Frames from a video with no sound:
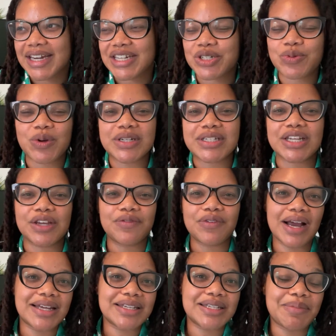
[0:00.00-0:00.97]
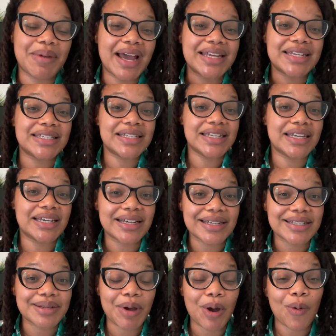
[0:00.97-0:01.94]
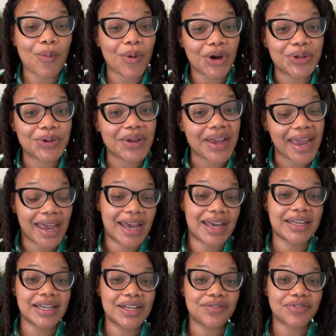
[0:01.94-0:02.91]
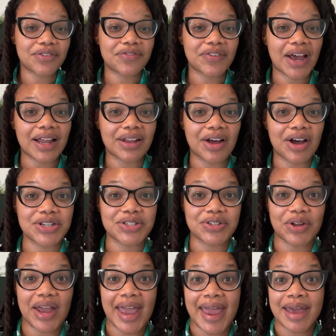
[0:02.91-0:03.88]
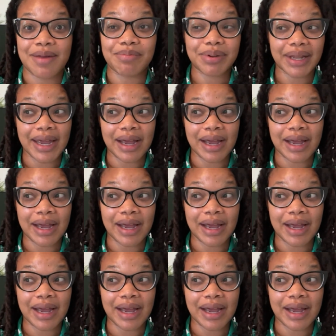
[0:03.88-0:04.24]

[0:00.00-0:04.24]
I just wanted to give you guys some ideas about what you can eat for fat loss and